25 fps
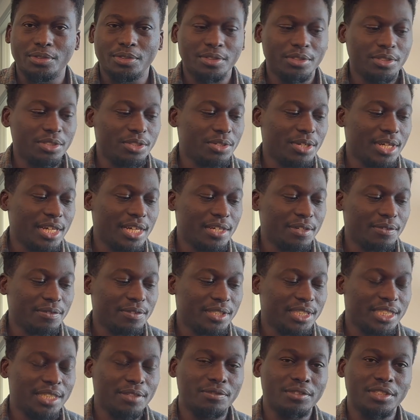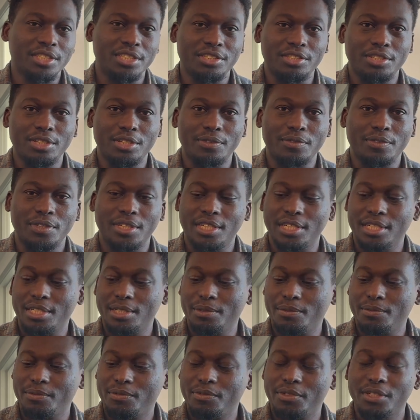you have 7 degree
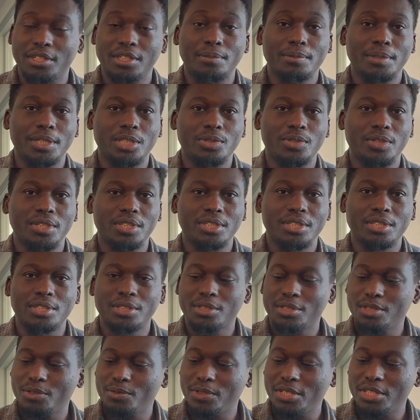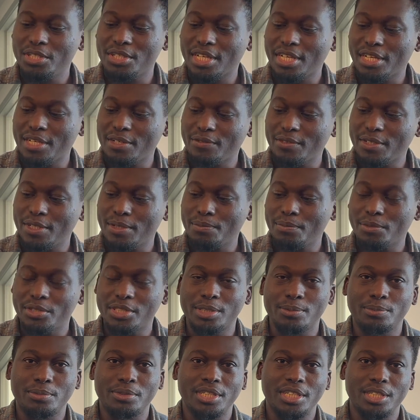of freedom actuator where you have
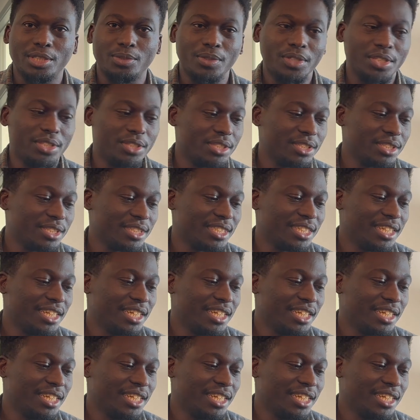multiple actuators.